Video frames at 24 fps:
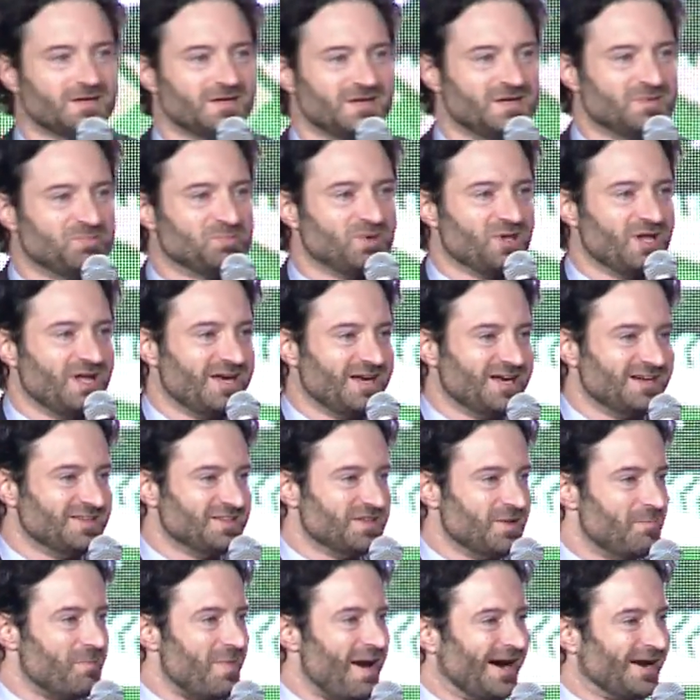He played in
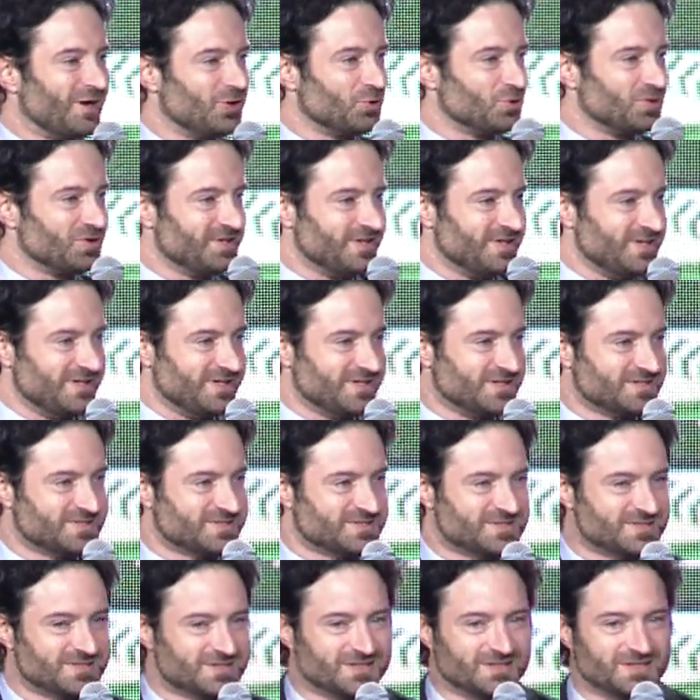the minor
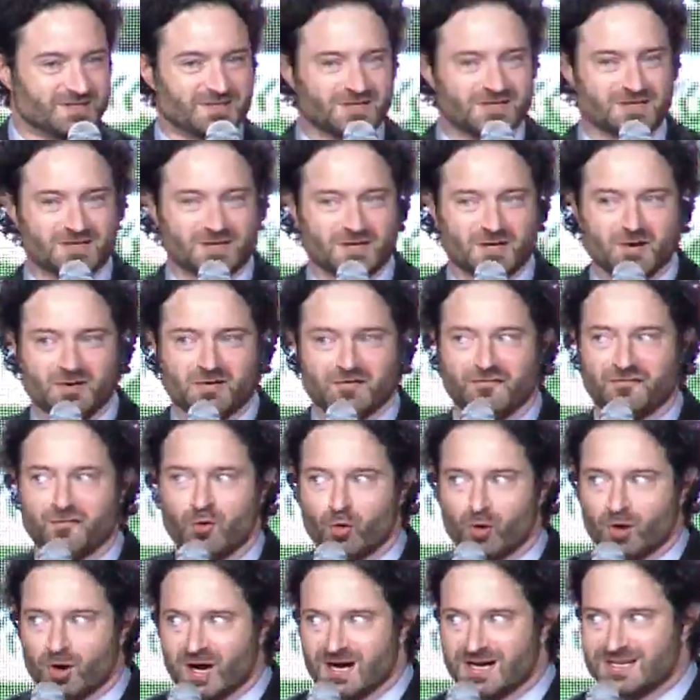leagues
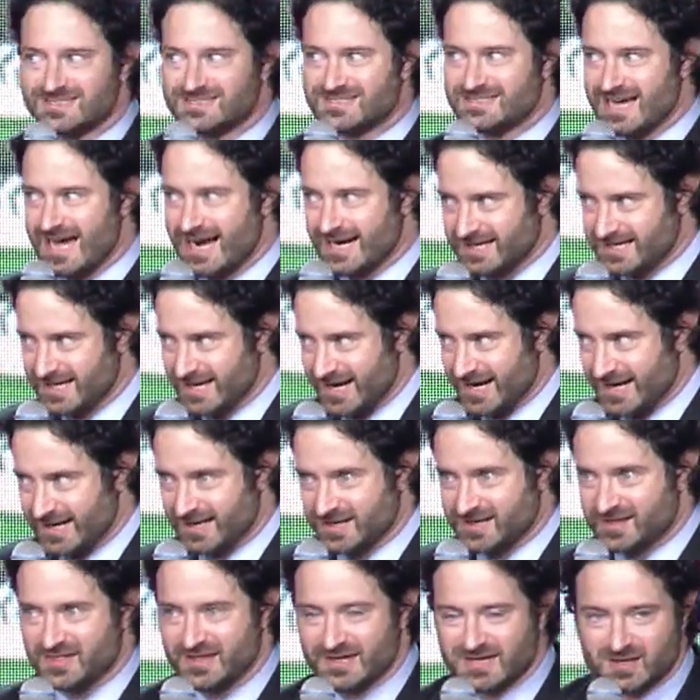for a
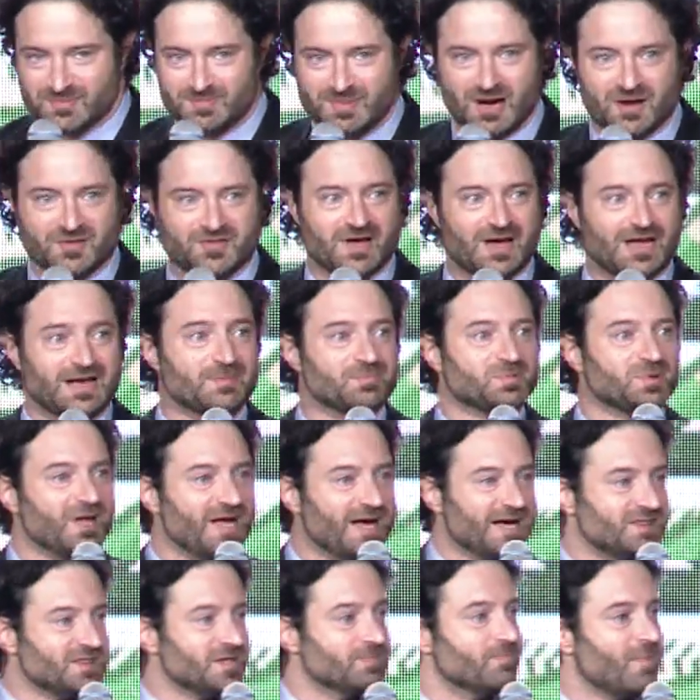decade. Think about that. He
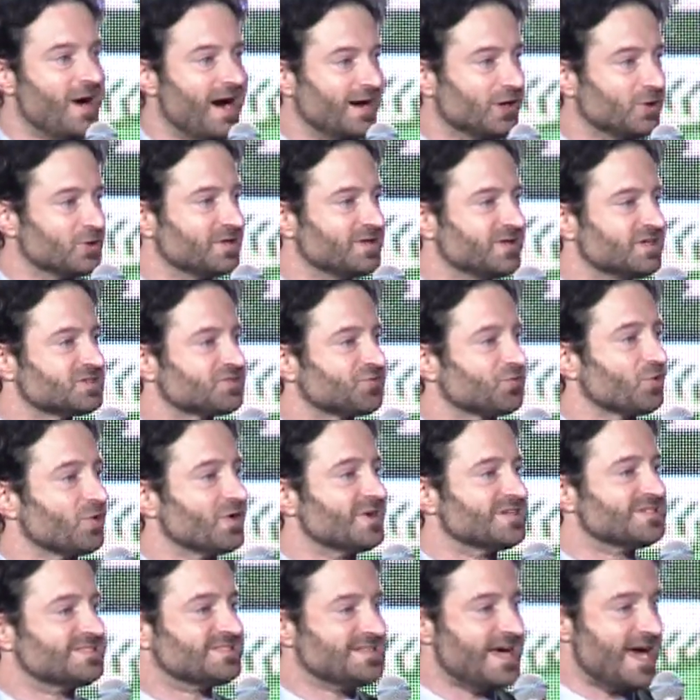played in the minor leagues for a
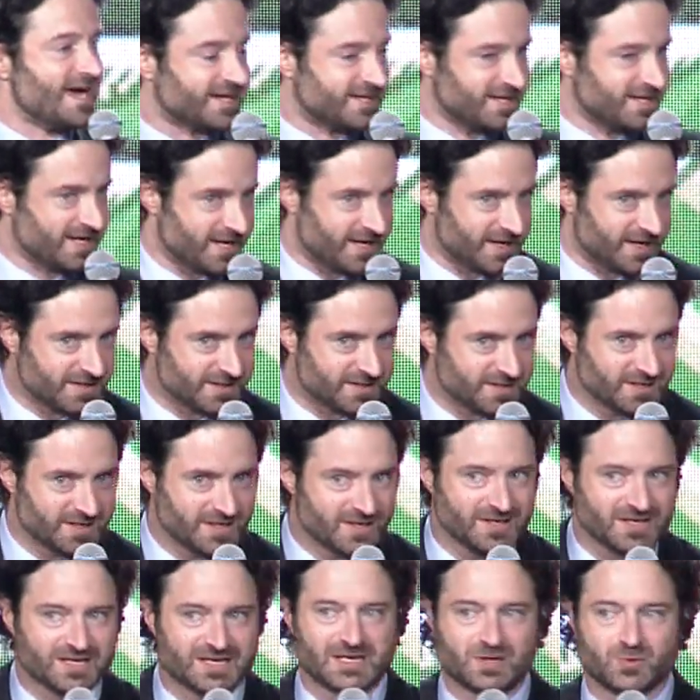decade.
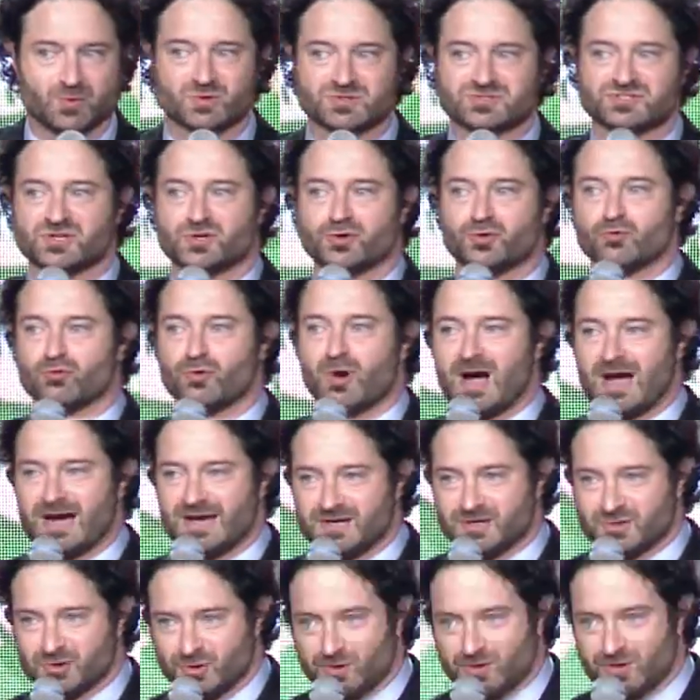He was a
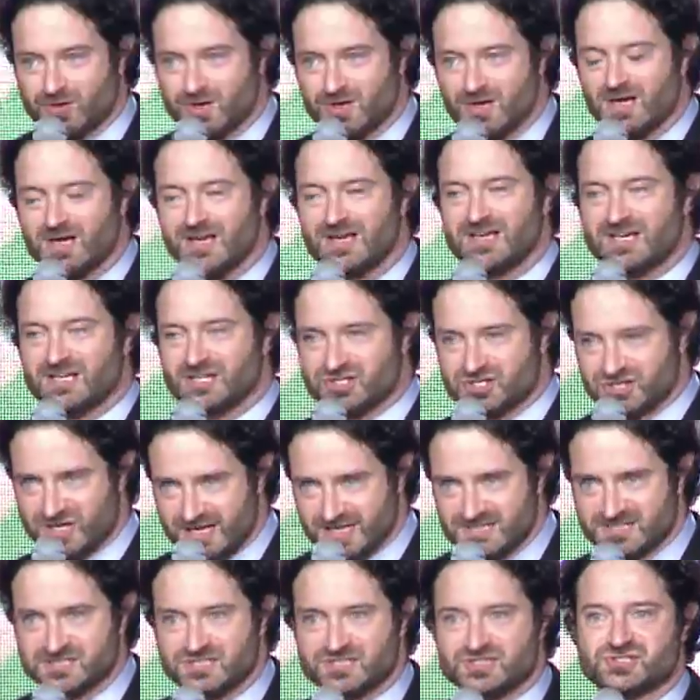grinder. He
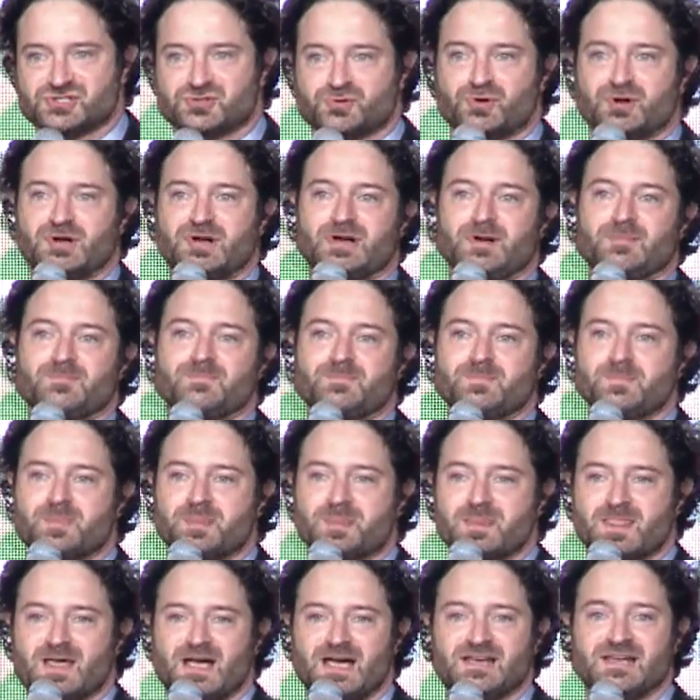chased his dream.
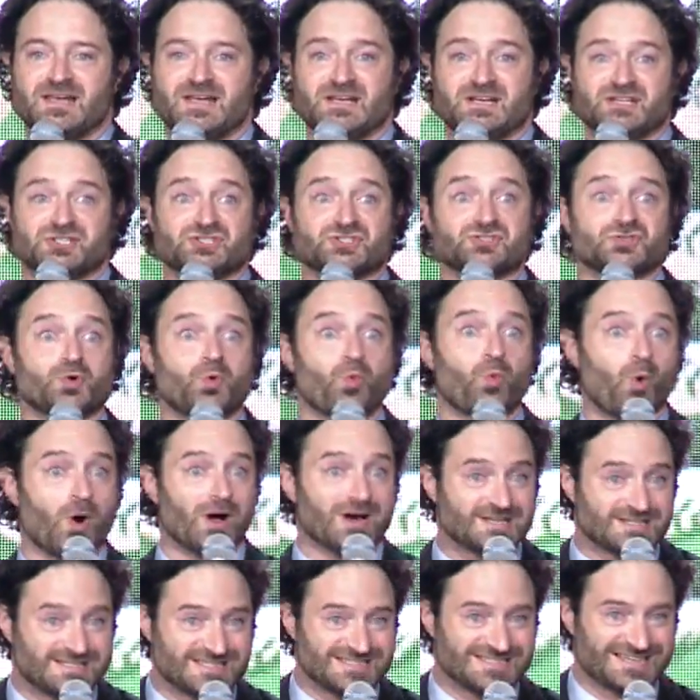At age
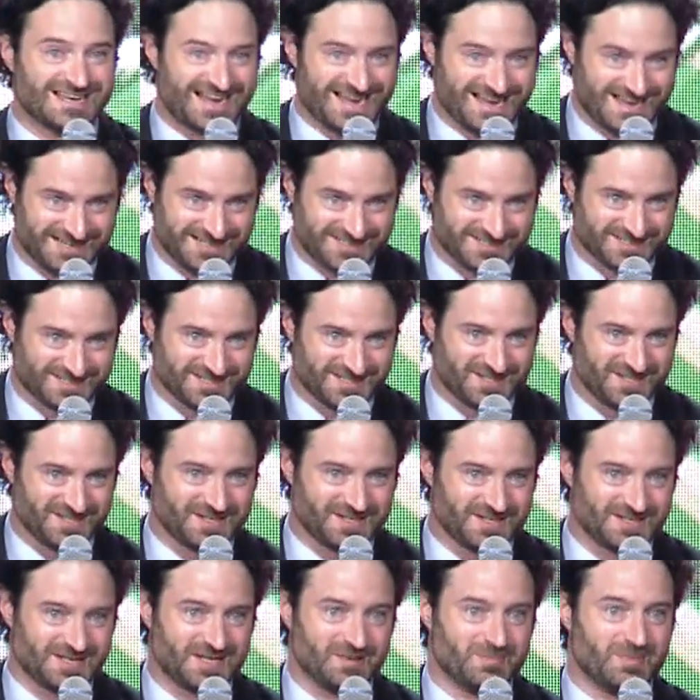28,
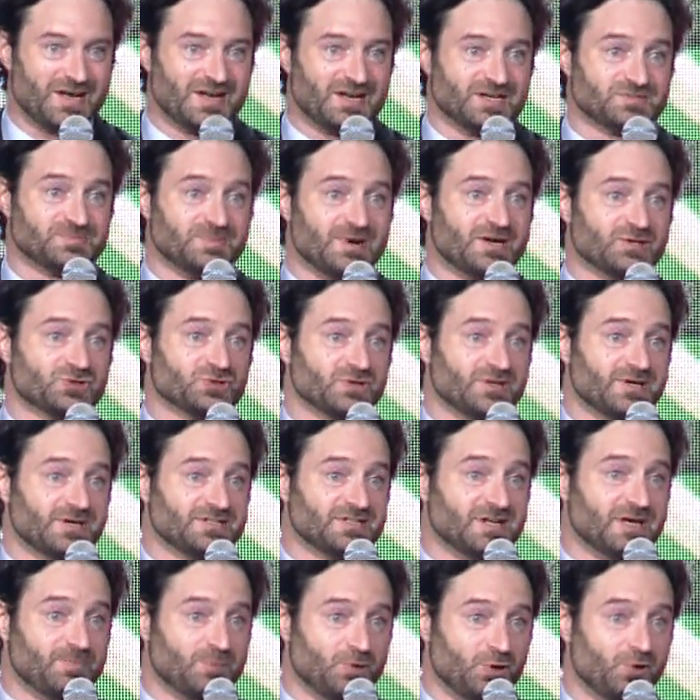he made his major league
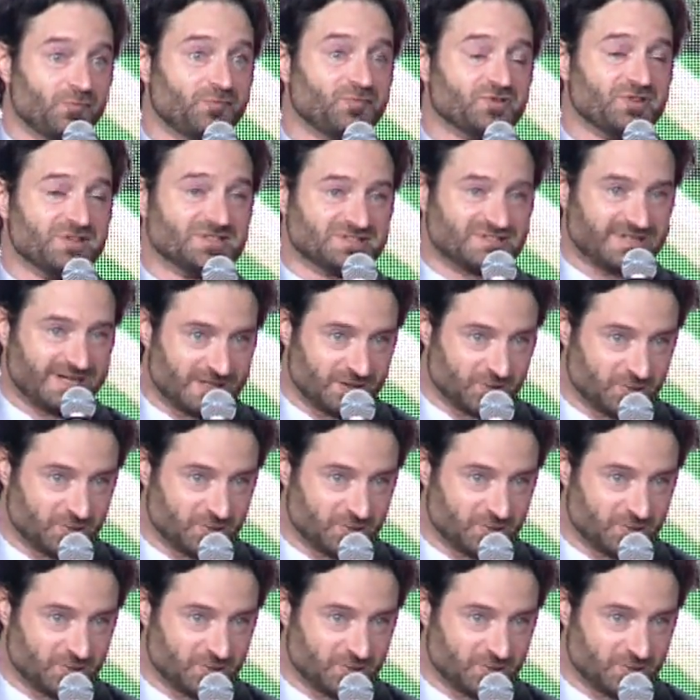debut for the St.